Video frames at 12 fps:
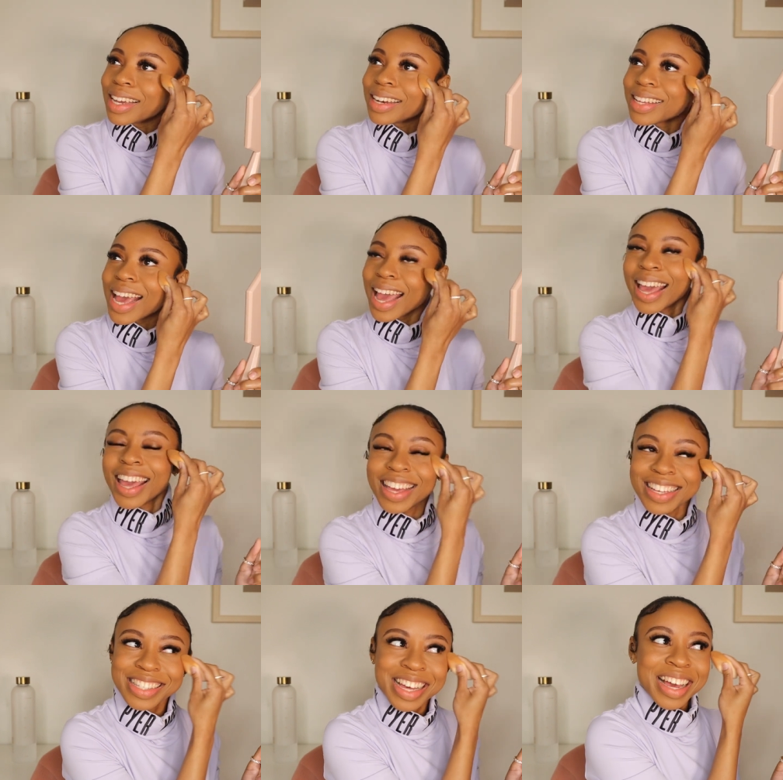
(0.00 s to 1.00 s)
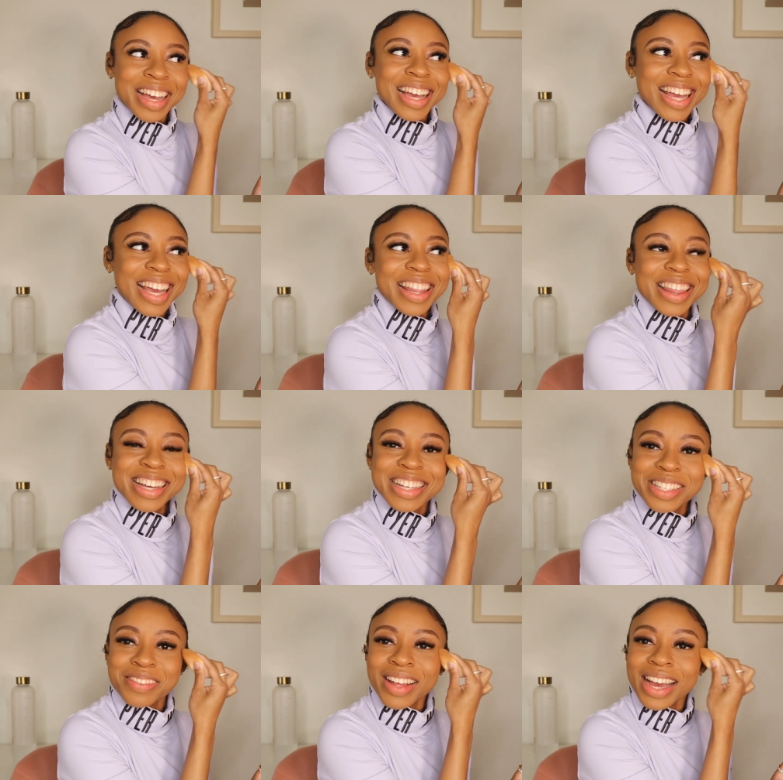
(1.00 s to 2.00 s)
ndas and
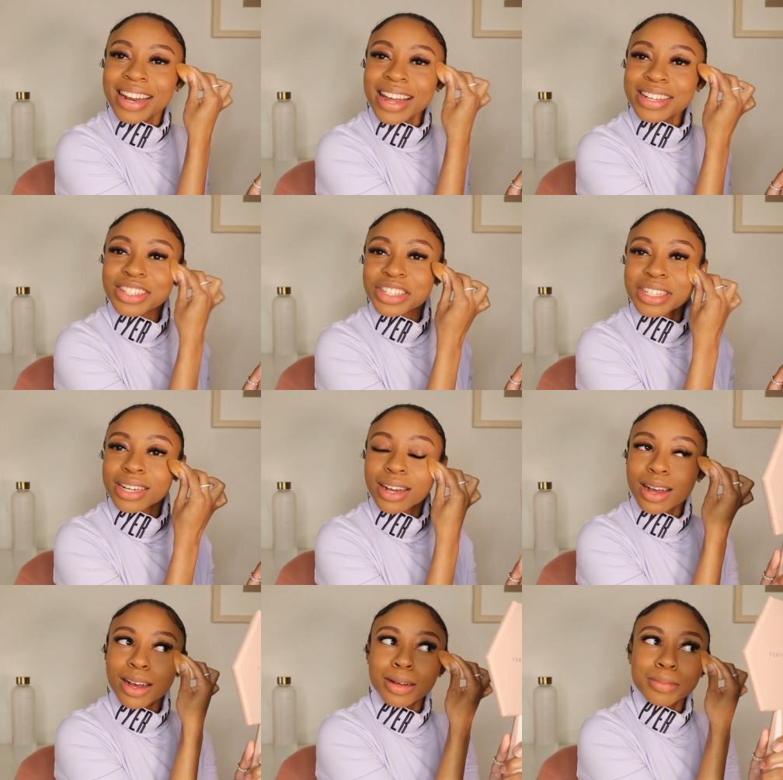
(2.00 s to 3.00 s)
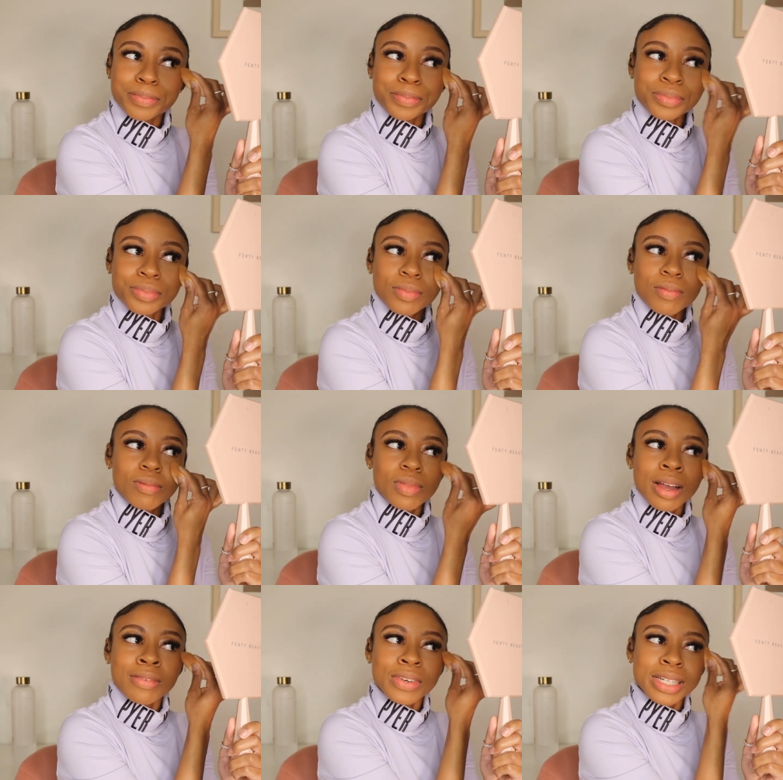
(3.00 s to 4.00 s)
things of that nature um
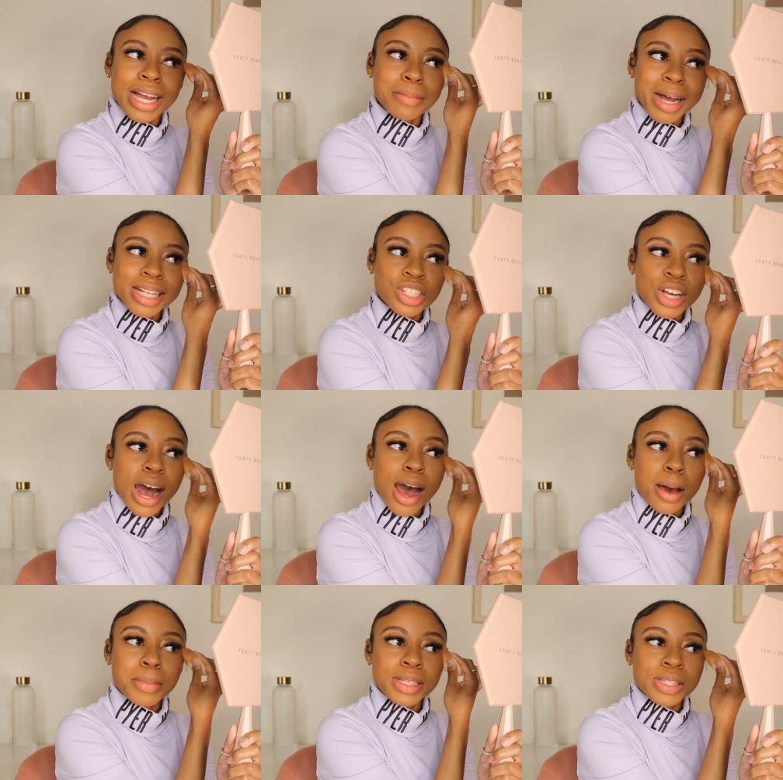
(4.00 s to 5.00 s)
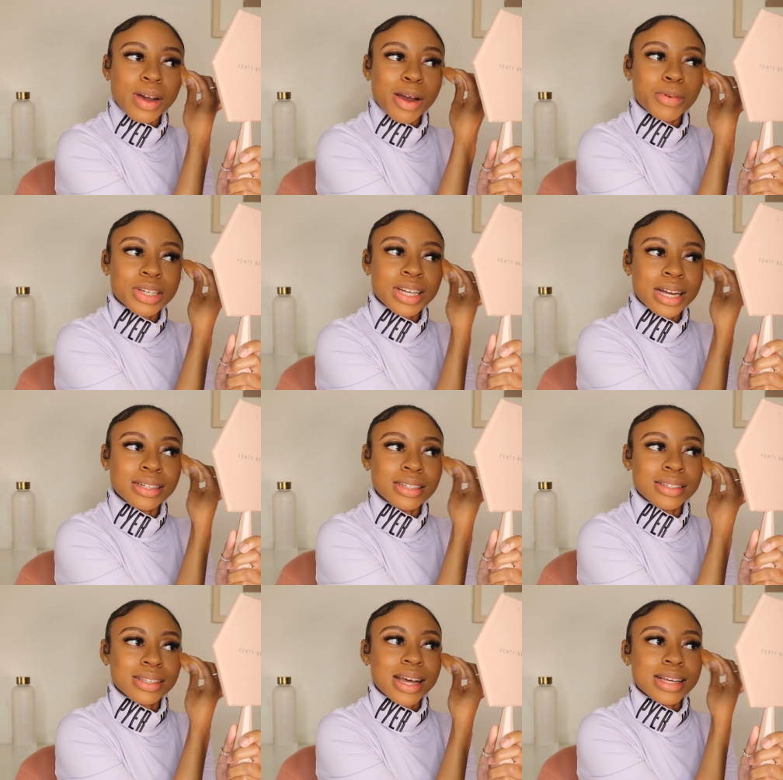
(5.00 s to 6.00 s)
for like my job and so i wish i could
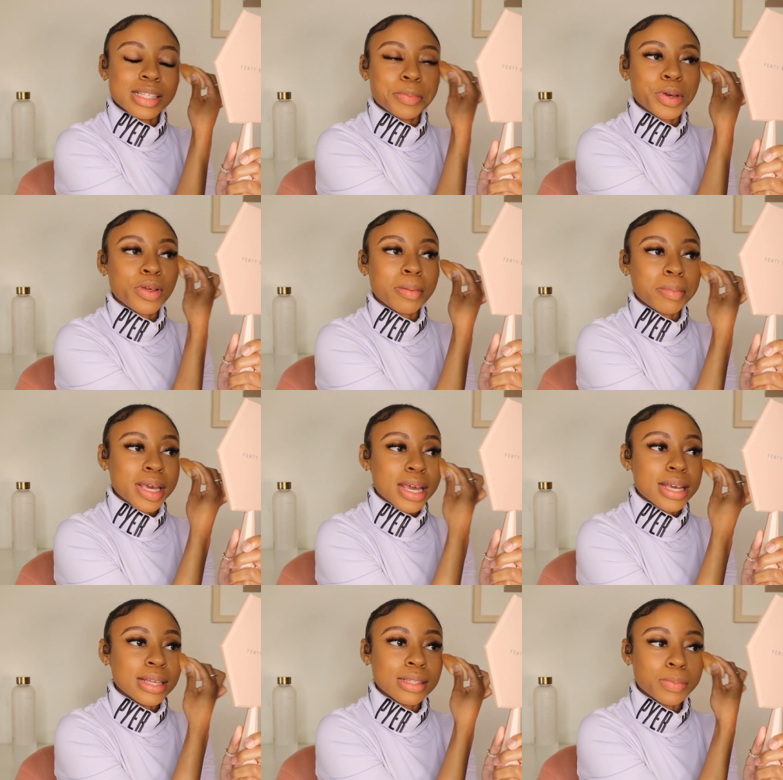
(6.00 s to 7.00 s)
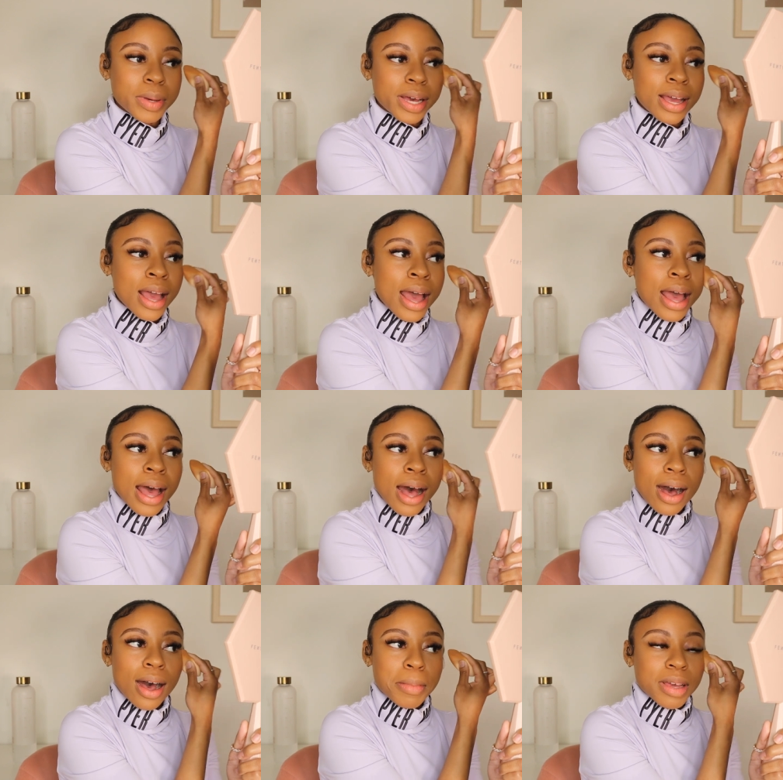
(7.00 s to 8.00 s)
just like spill the beans but
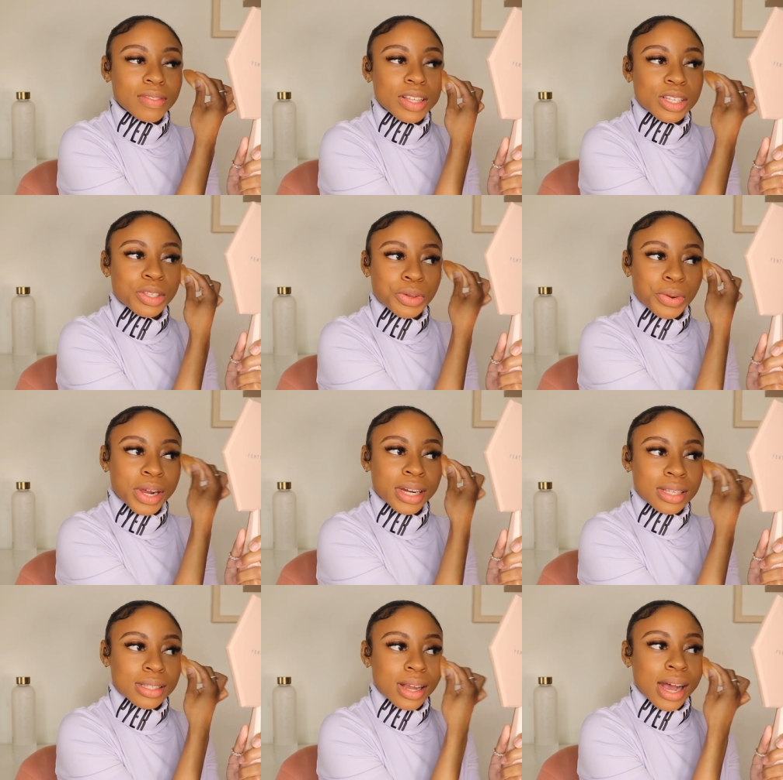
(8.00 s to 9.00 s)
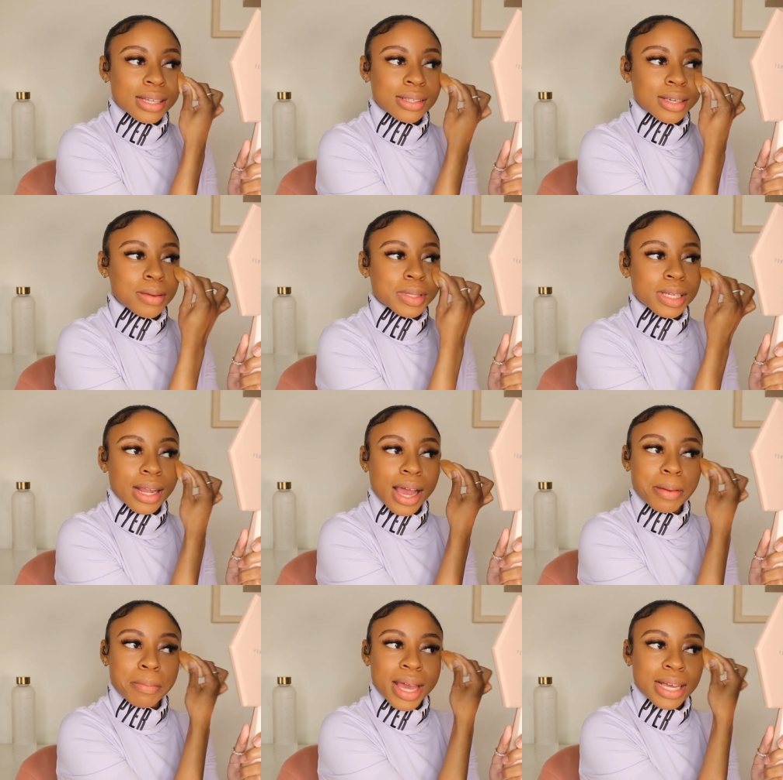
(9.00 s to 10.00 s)
um, if this story does not seem to
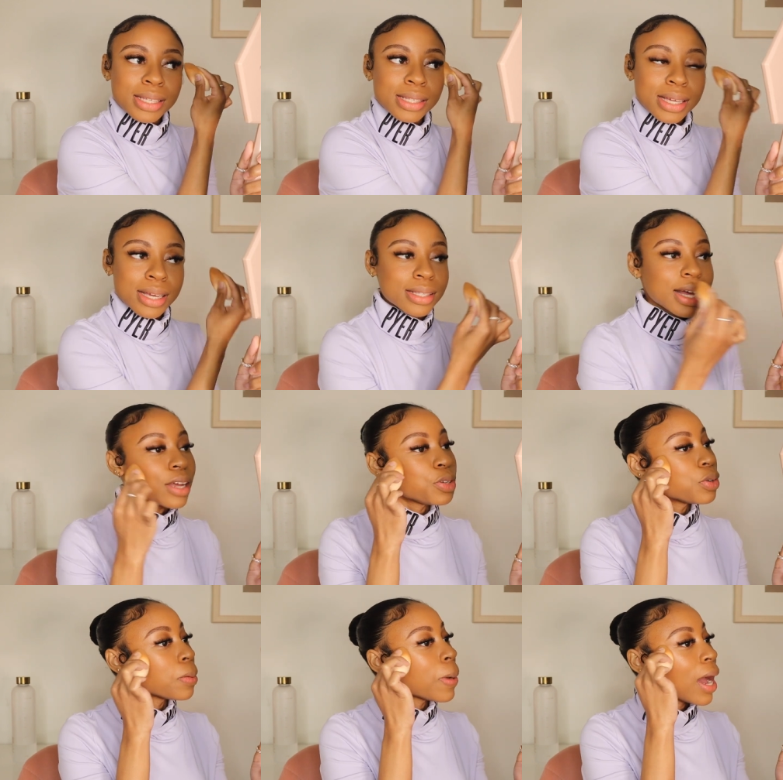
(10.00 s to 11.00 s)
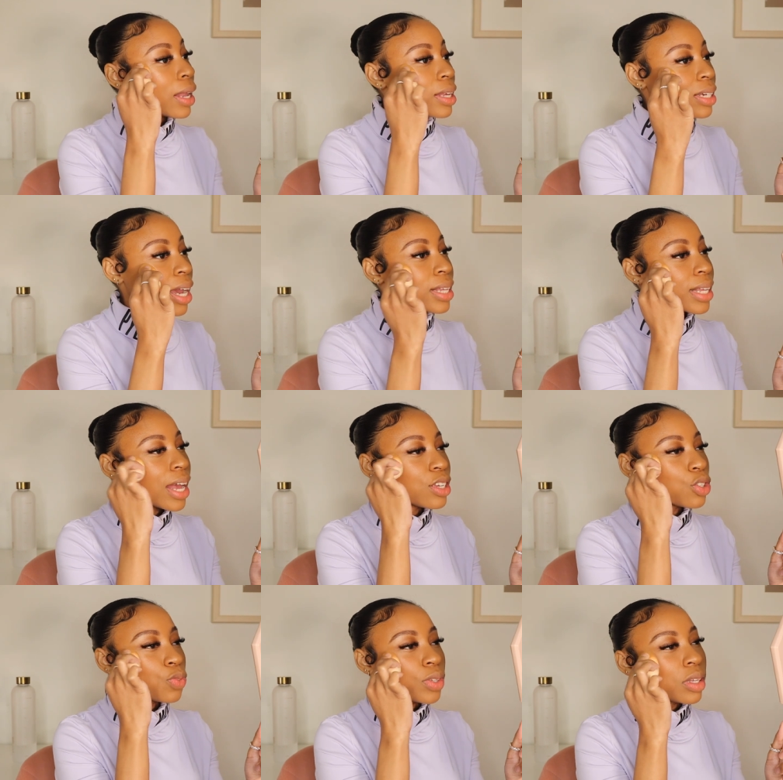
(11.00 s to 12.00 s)
like make sense i do apologize i
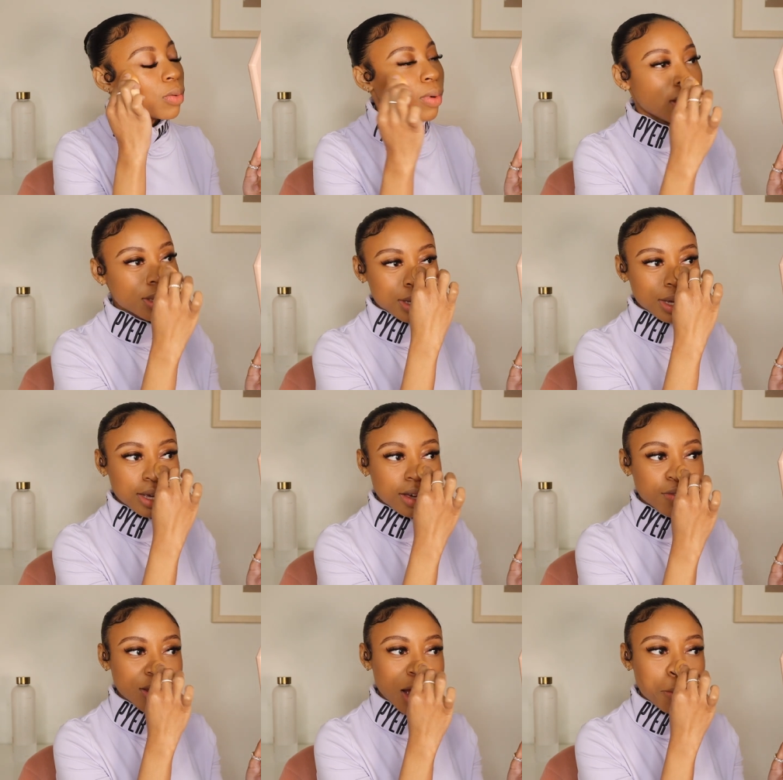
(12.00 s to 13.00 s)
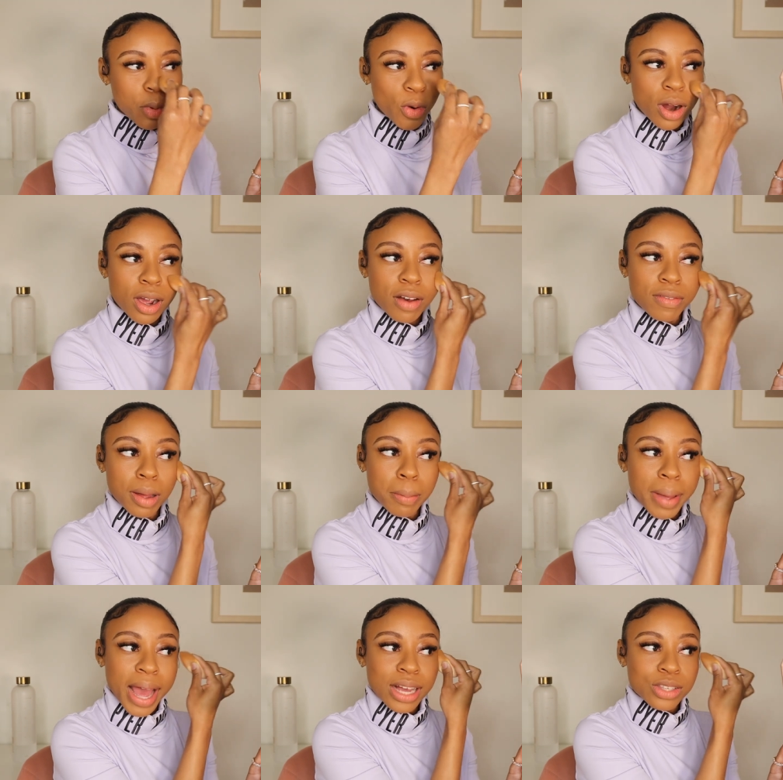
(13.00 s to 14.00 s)
just really wanted to give like more of a
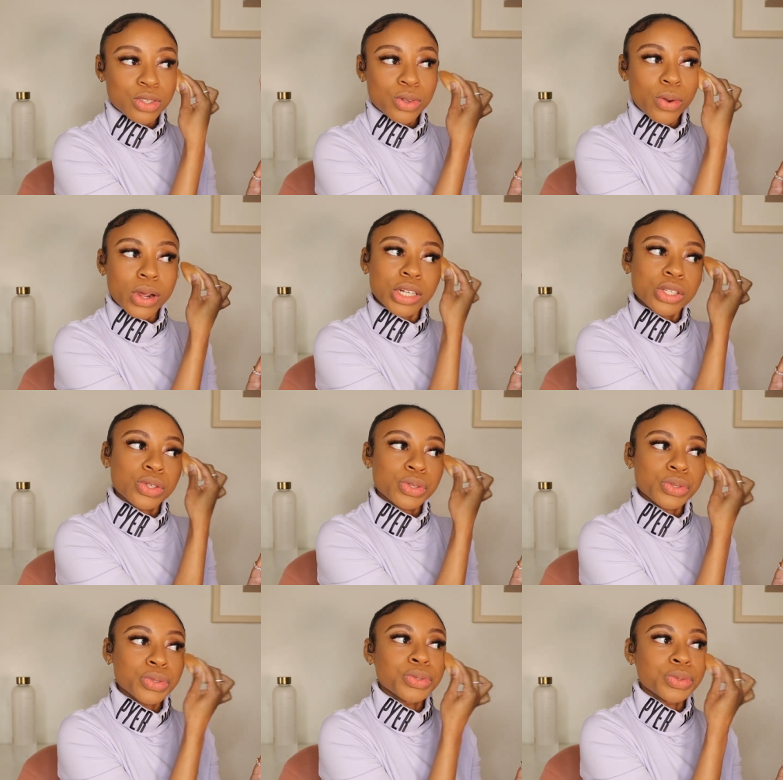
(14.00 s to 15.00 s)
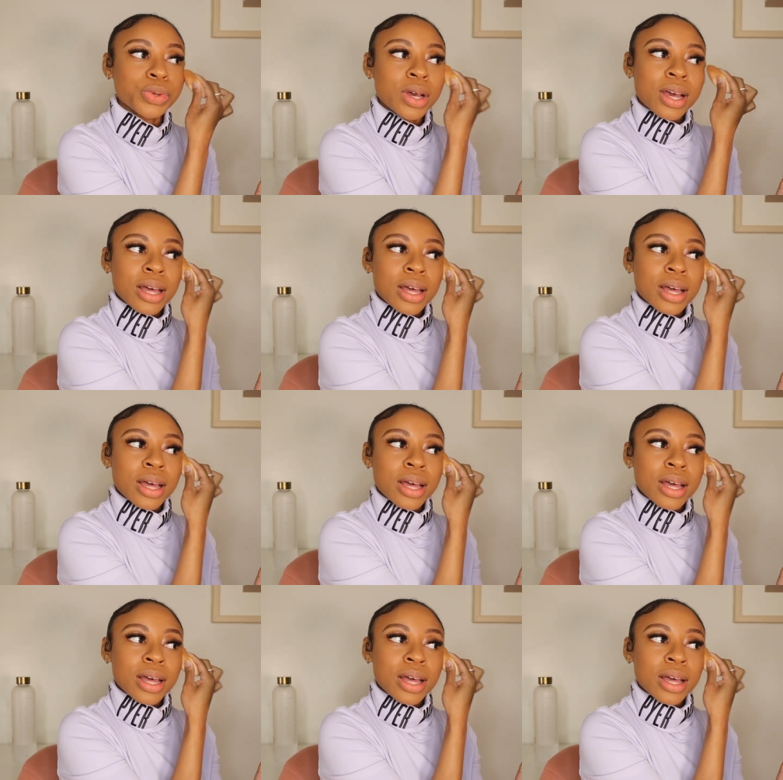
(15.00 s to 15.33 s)
backstory to